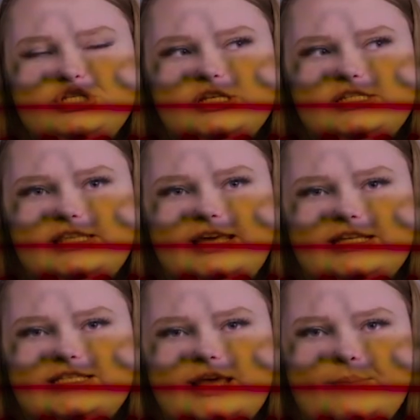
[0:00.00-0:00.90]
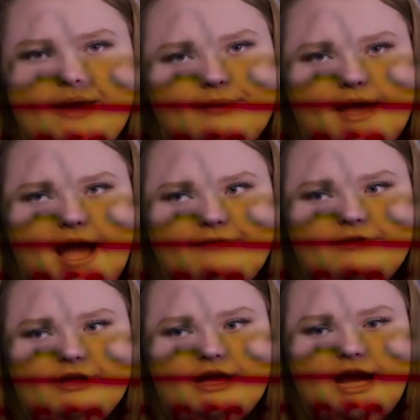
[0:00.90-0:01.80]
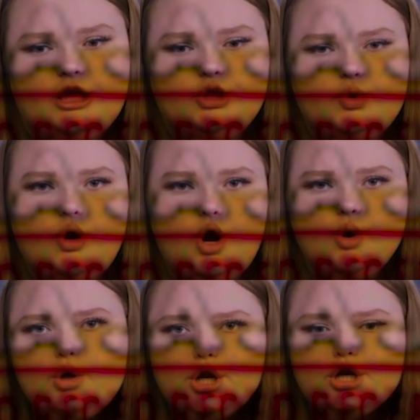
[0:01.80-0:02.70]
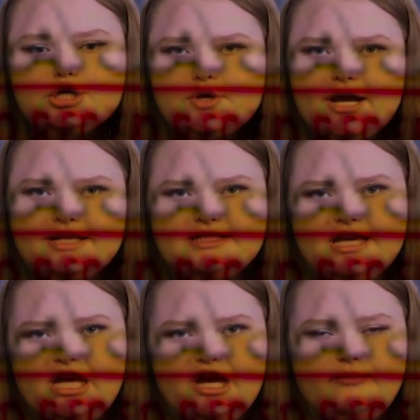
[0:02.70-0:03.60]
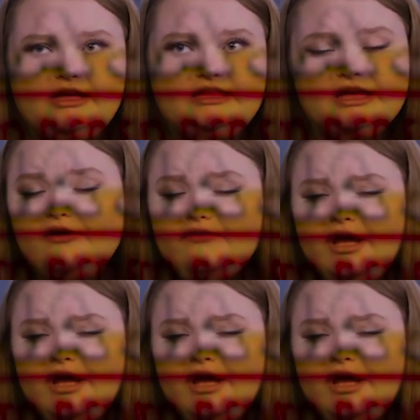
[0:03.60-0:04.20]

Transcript: just thinks that maybe I've done got a little older so I can take care of myself